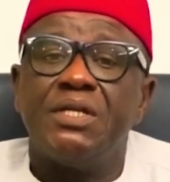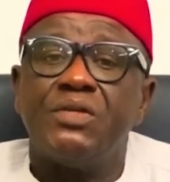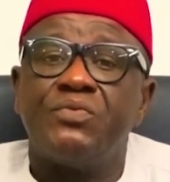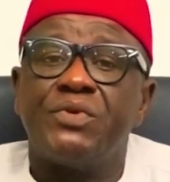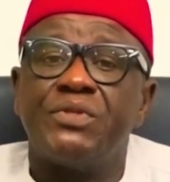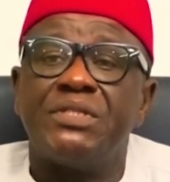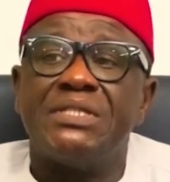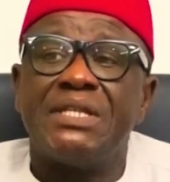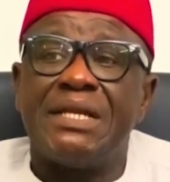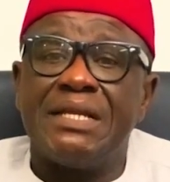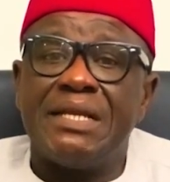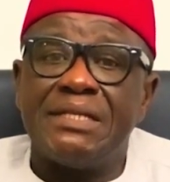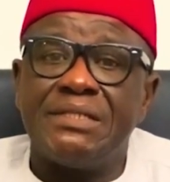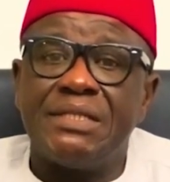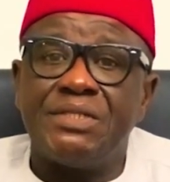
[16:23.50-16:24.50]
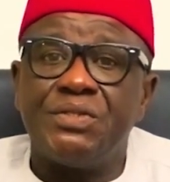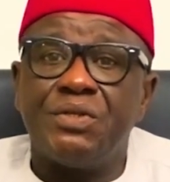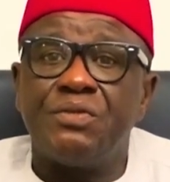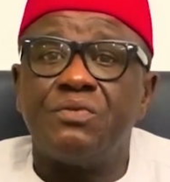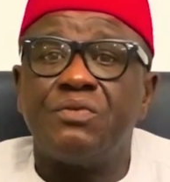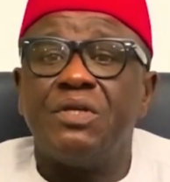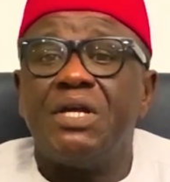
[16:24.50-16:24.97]
for the
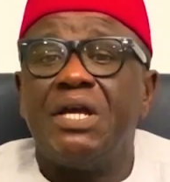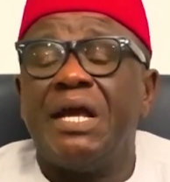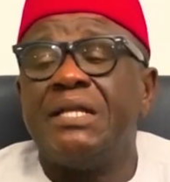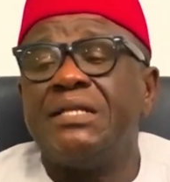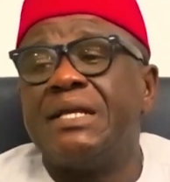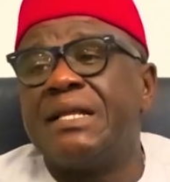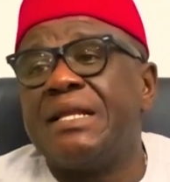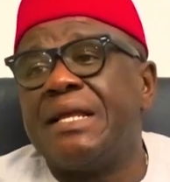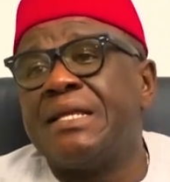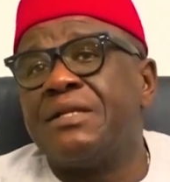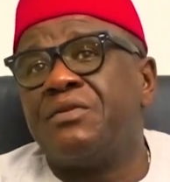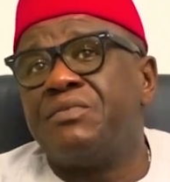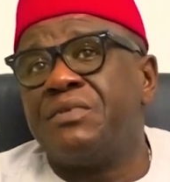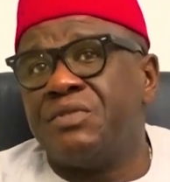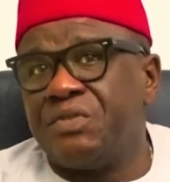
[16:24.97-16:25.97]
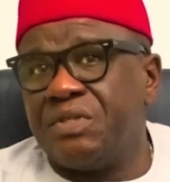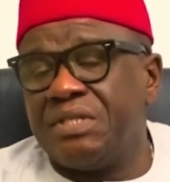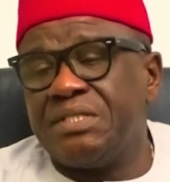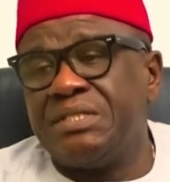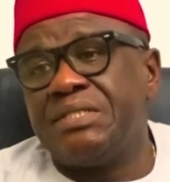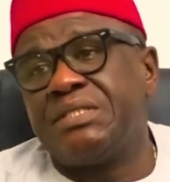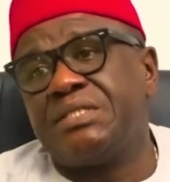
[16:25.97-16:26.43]
channelization and the clearing of the
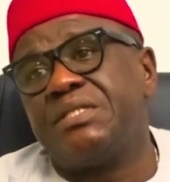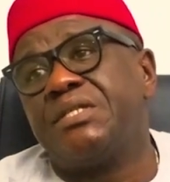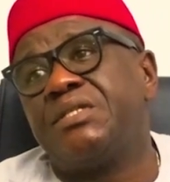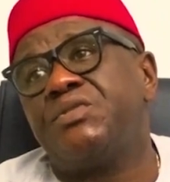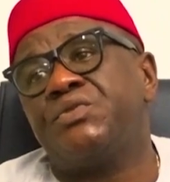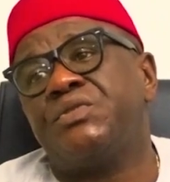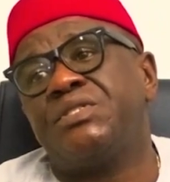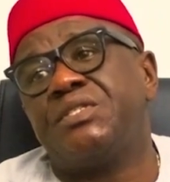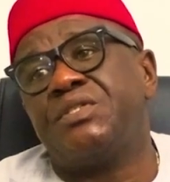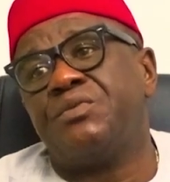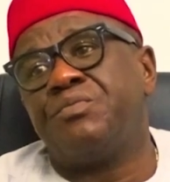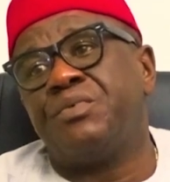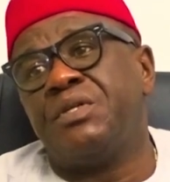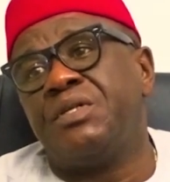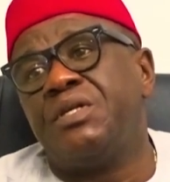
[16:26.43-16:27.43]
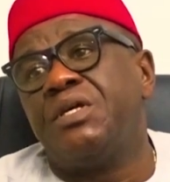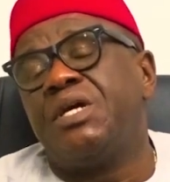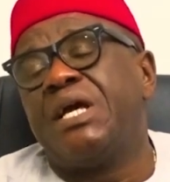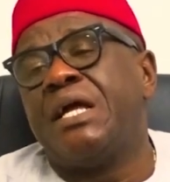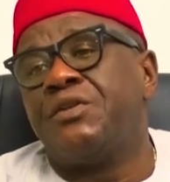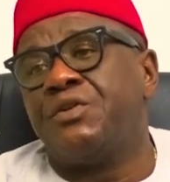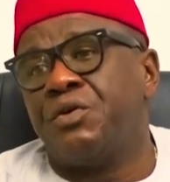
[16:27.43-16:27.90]
drainages to still be
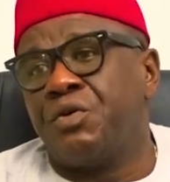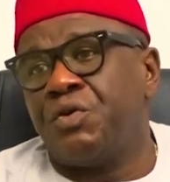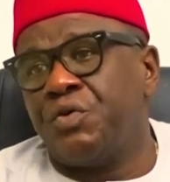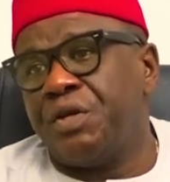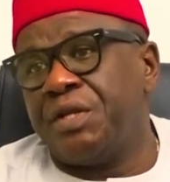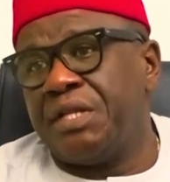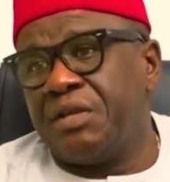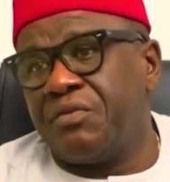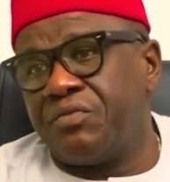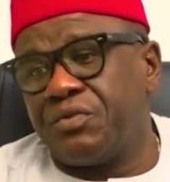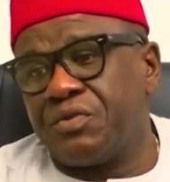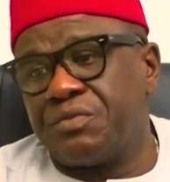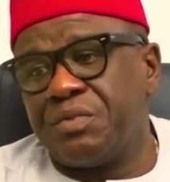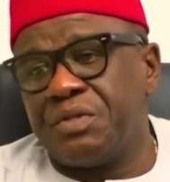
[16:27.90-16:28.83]
an ongoing effort.